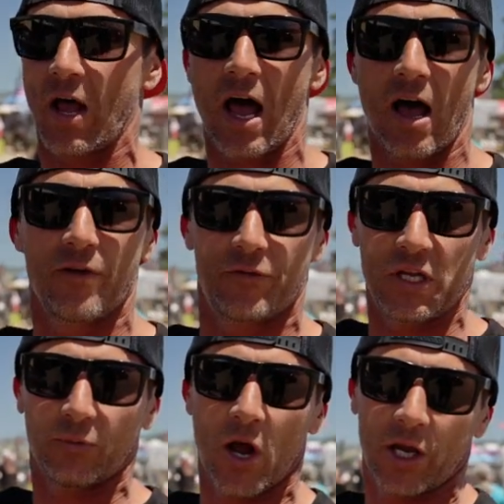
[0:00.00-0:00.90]
have
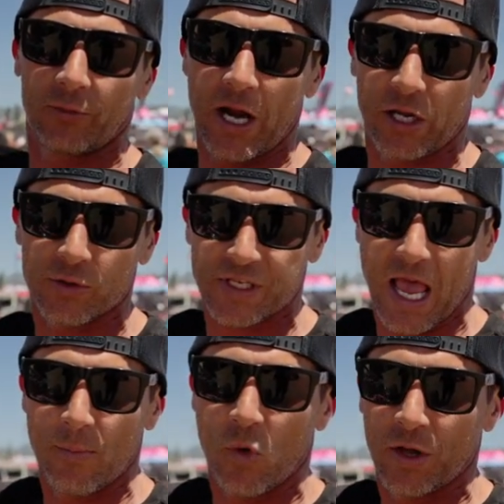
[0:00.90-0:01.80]
the Rugged Radios
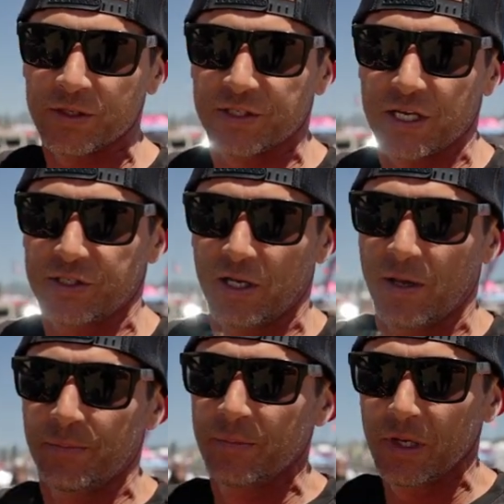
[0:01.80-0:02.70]
M one
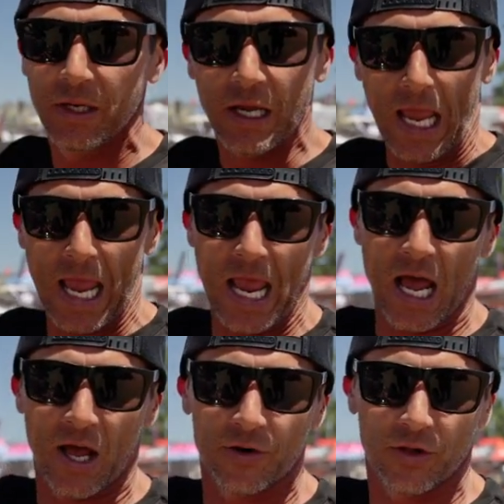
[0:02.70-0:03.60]
system
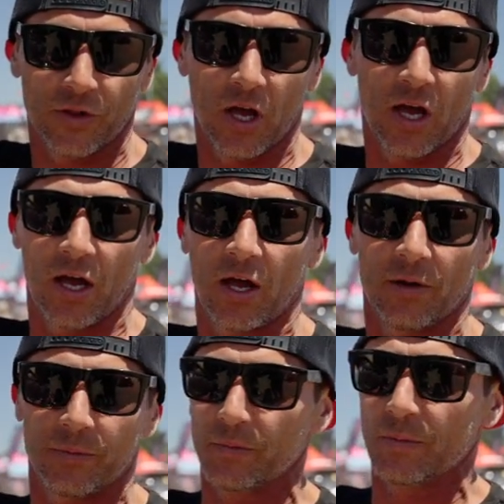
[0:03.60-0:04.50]
and the,